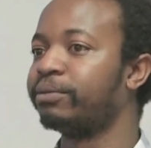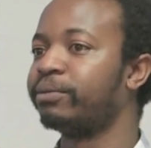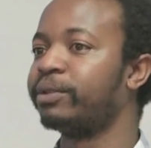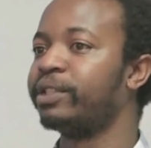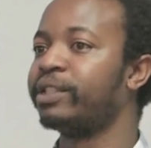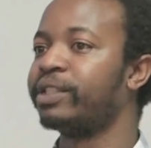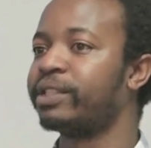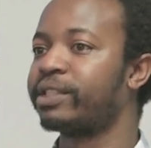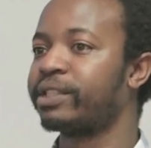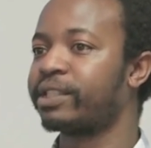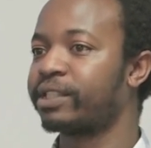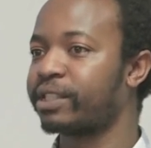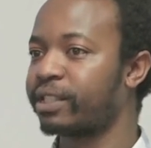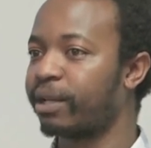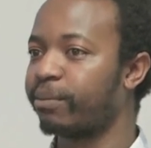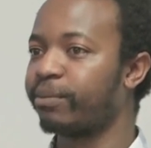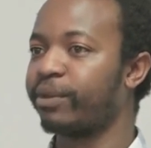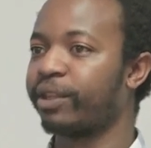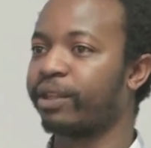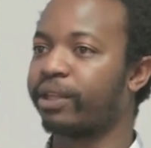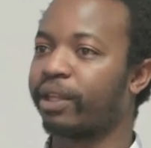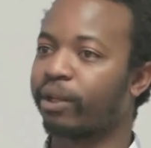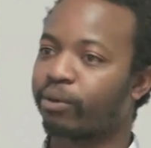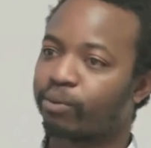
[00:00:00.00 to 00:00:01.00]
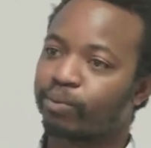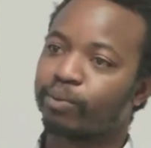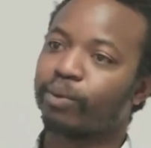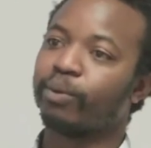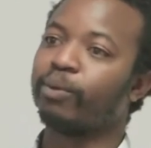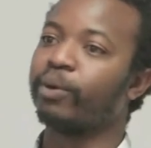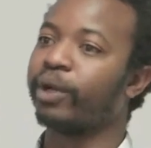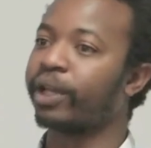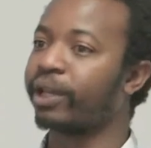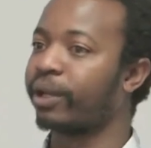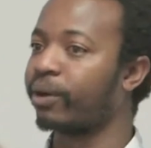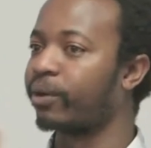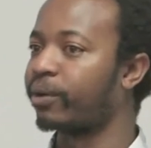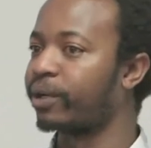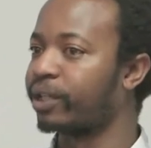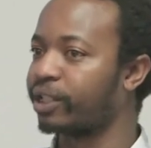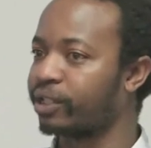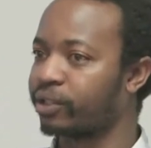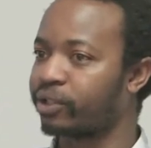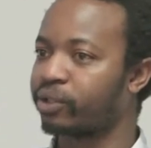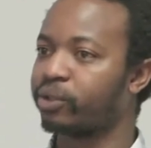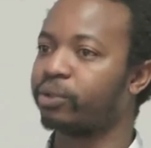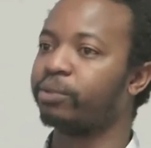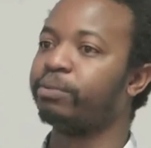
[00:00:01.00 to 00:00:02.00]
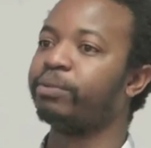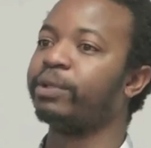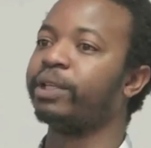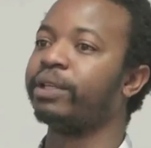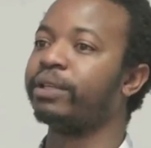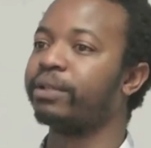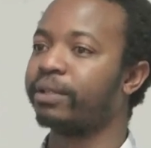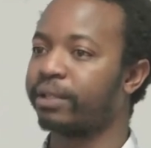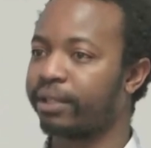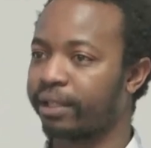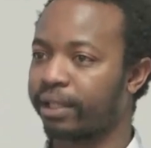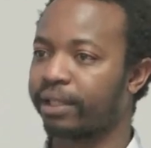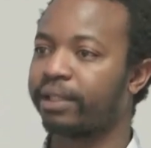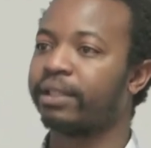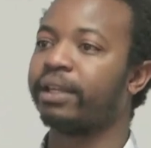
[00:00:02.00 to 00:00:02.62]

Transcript: It's something that we're working on. Should be, okay. yeah.